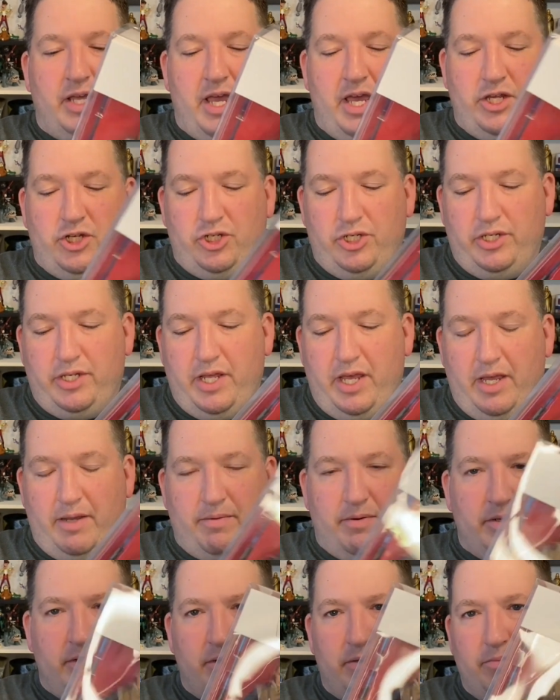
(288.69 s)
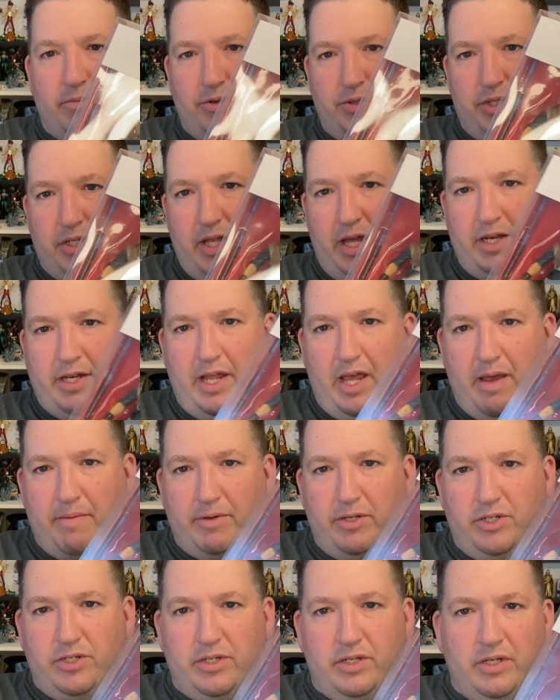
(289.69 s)
case should take most of that
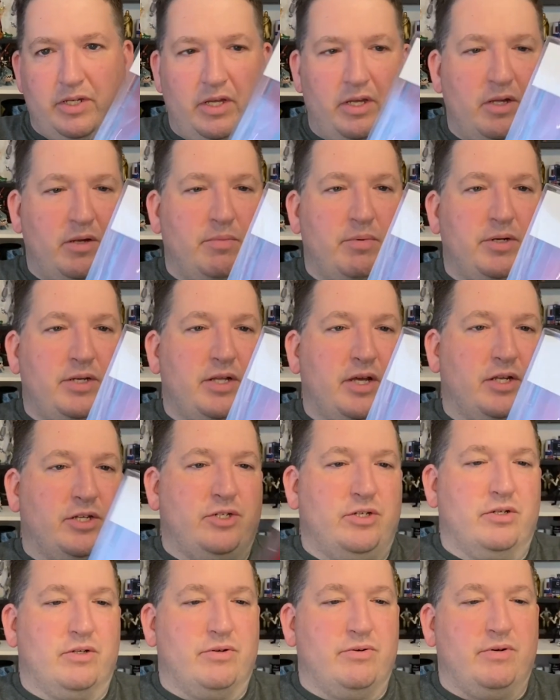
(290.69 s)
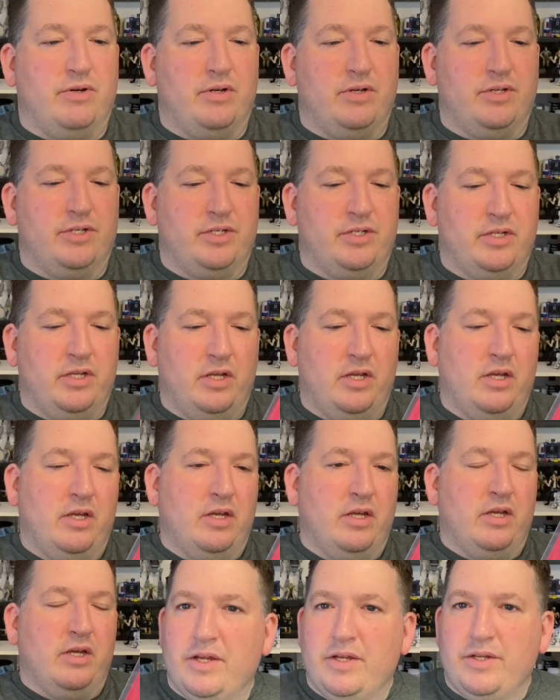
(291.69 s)
damage, protect your corners.
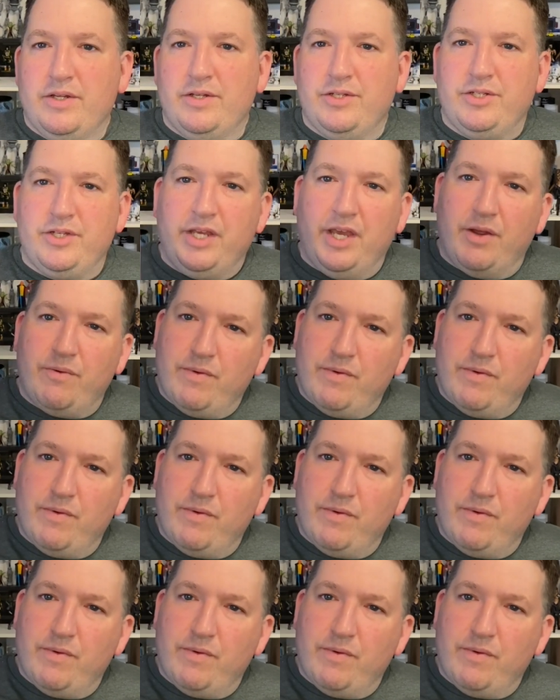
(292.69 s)
So yeah,